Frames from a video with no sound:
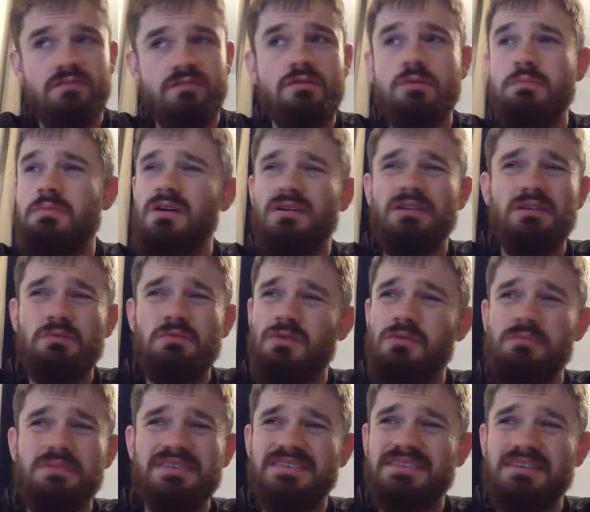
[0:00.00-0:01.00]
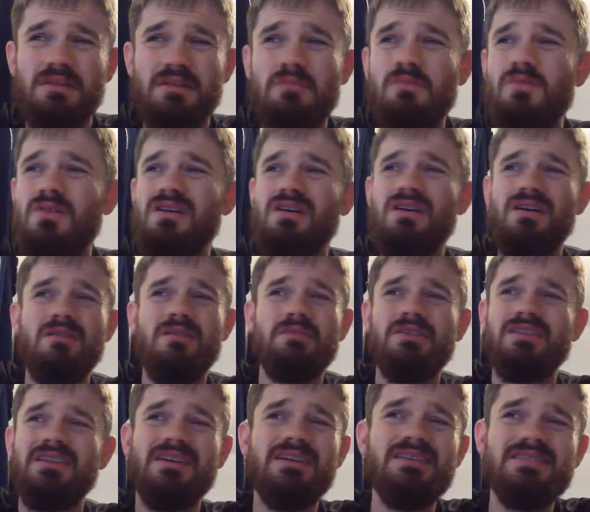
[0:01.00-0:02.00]
Everybody won't be someone
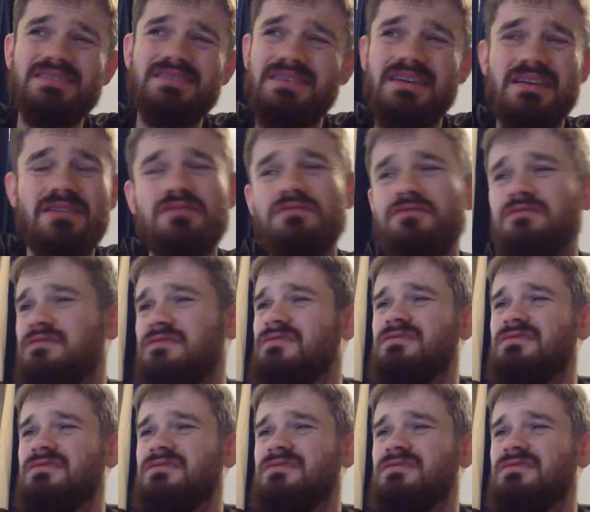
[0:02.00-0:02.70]
but theyself.